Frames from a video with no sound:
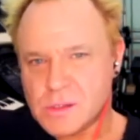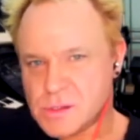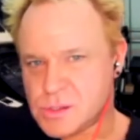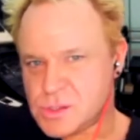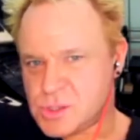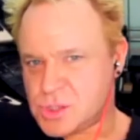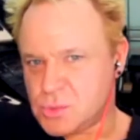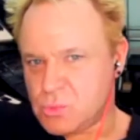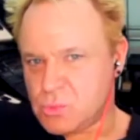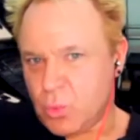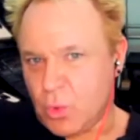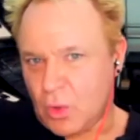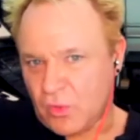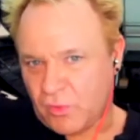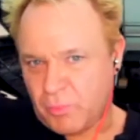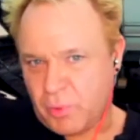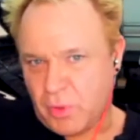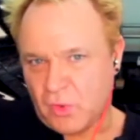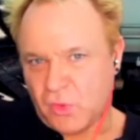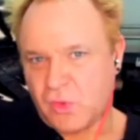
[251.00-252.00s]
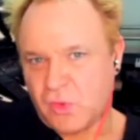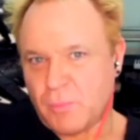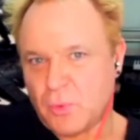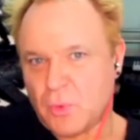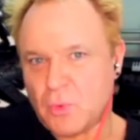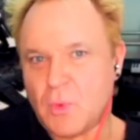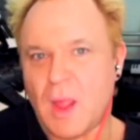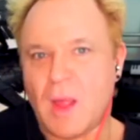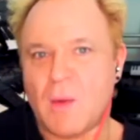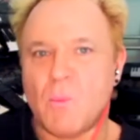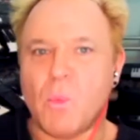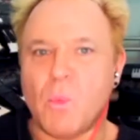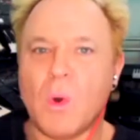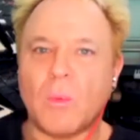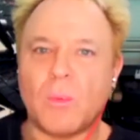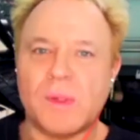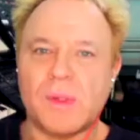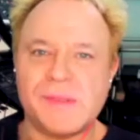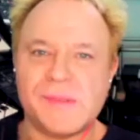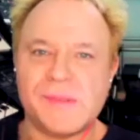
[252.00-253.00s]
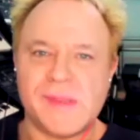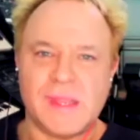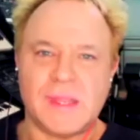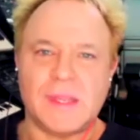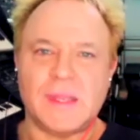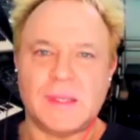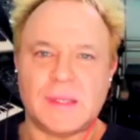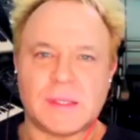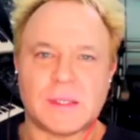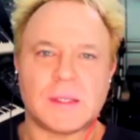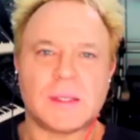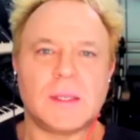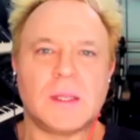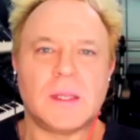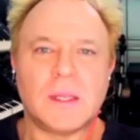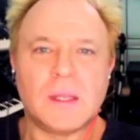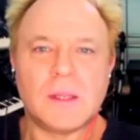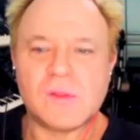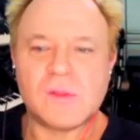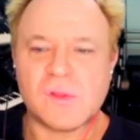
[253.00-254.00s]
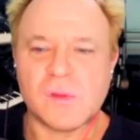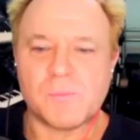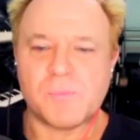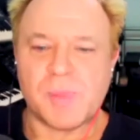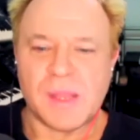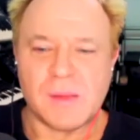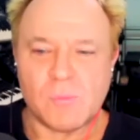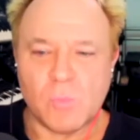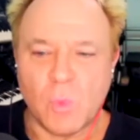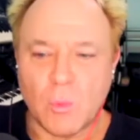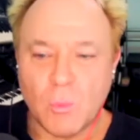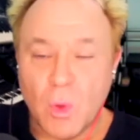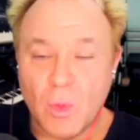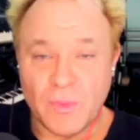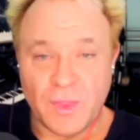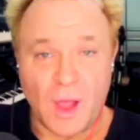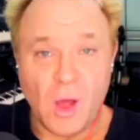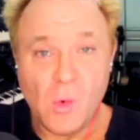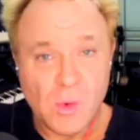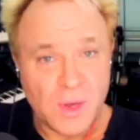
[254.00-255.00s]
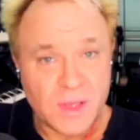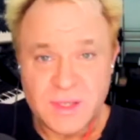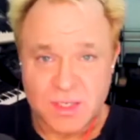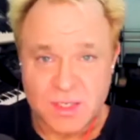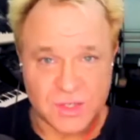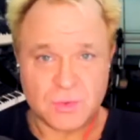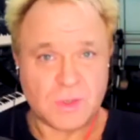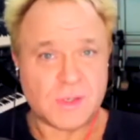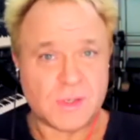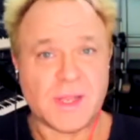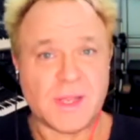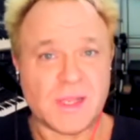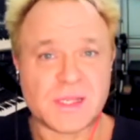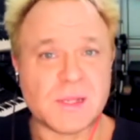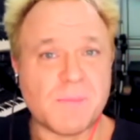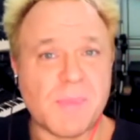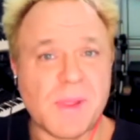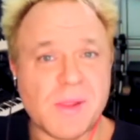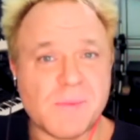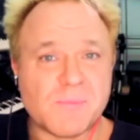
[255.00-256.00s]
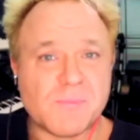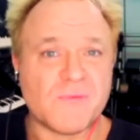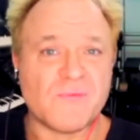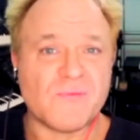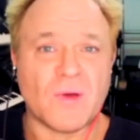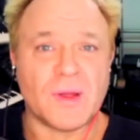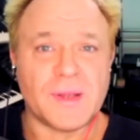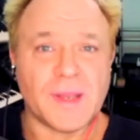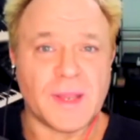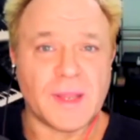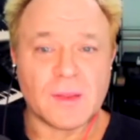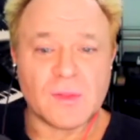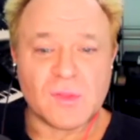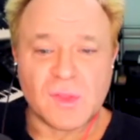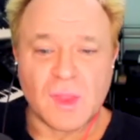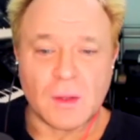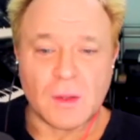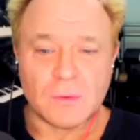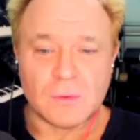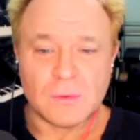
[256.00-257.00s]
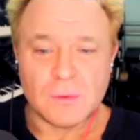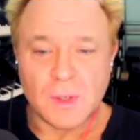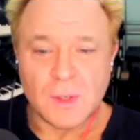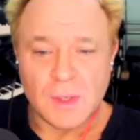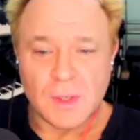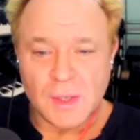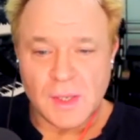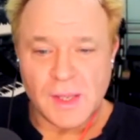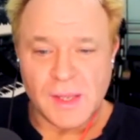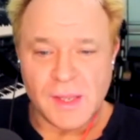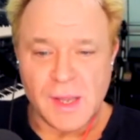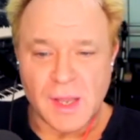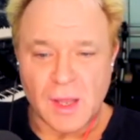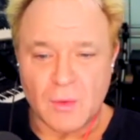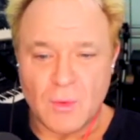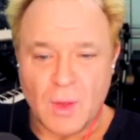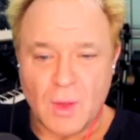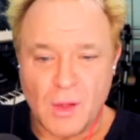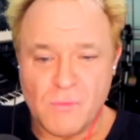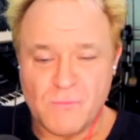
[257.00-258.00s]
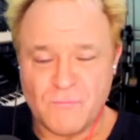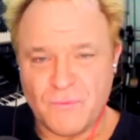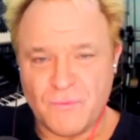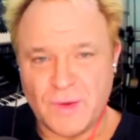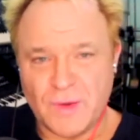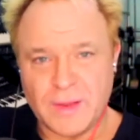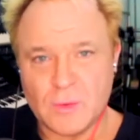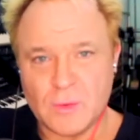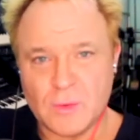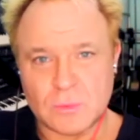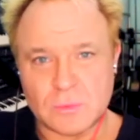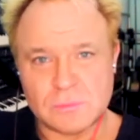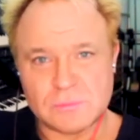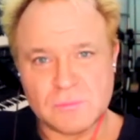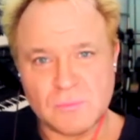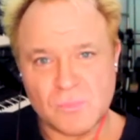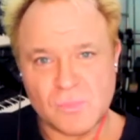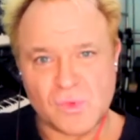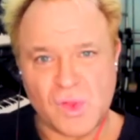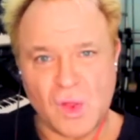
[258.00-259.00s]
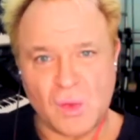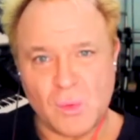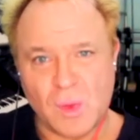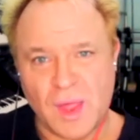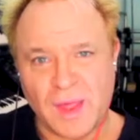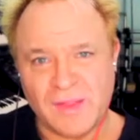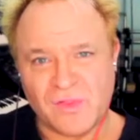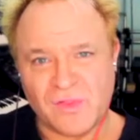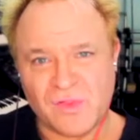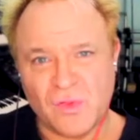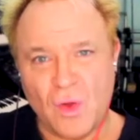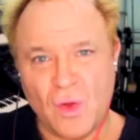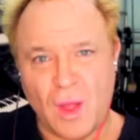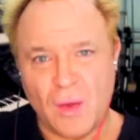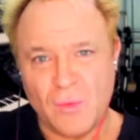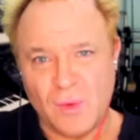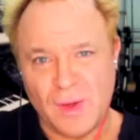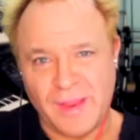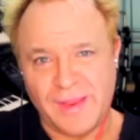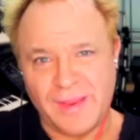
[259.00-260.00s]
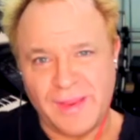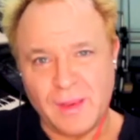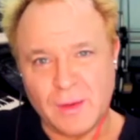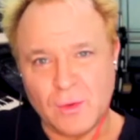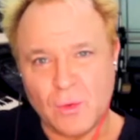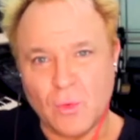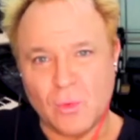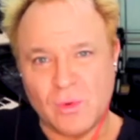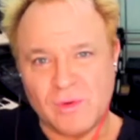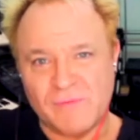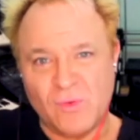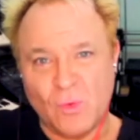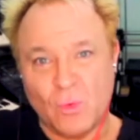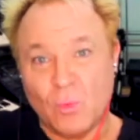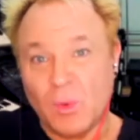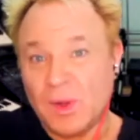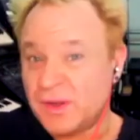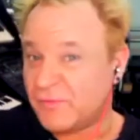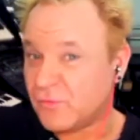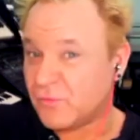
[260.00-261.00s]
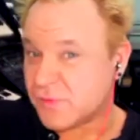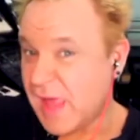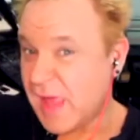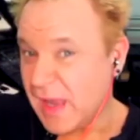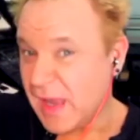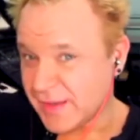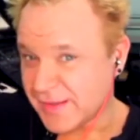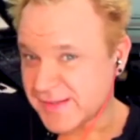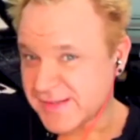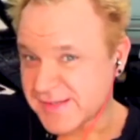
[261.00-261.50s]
to what's possible and what we need to be, what the whole industry needs to be providing. So, you know, hopefully it will showcase not only all of your wonderful talent,